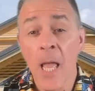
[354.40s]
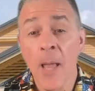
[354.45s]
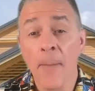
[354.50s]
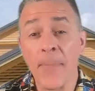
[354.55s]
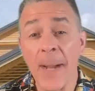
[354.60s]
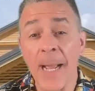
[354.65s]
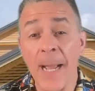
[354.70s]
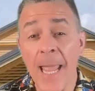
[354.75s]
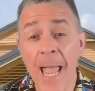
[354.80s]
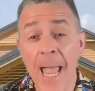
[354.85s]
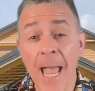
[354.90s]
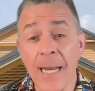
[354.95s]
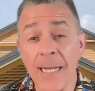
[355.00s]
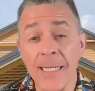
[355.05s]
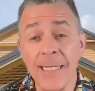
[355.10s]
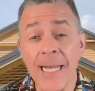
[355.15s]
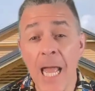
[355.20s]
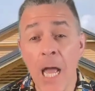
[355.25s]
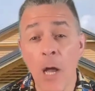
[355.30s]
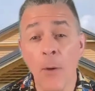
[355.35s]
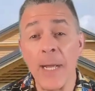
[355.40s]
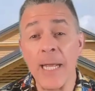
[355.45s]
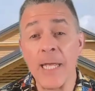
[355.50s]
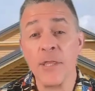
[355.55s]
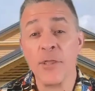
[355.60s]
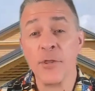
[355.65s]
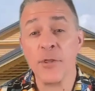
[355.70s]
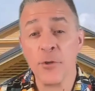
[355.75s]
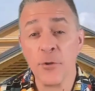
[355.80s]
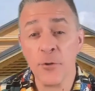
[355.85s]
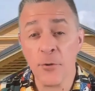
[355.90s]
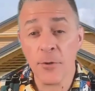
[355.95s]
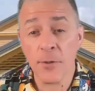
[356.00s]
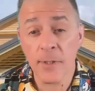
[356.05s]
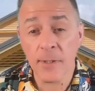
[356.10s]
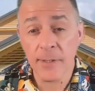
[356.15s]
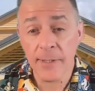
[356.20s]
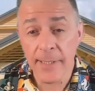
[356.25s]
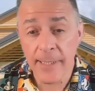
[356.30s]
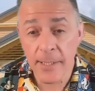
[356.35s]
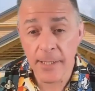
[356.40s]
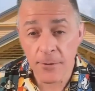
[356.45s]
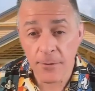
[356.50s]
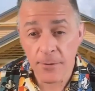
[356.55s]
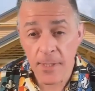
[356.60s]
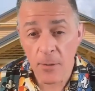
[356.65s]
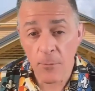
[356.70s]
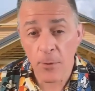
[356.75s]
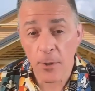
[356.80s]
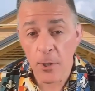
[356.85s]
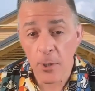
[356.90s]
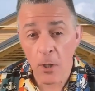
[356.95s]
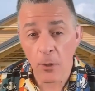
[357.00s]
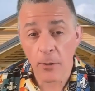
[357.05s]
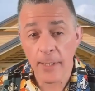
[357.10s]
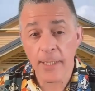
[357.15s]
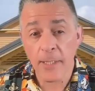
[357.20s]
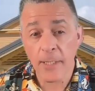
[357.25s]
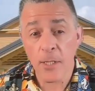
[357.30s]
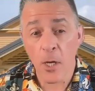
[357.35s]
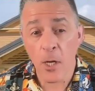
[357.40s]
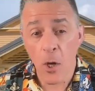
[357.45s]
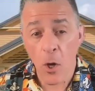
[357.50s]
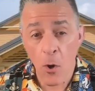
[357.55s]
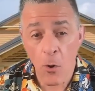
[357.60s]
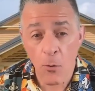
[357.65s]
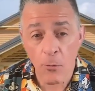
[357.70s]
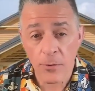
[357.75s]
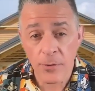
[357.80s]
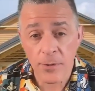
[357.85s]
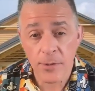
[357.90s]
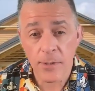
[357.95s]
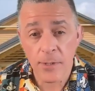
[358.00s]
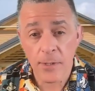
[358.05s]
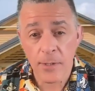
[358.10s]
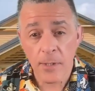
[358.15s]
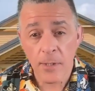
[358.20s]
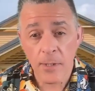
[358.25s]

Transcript: By adding now a third leader that we're calling the host,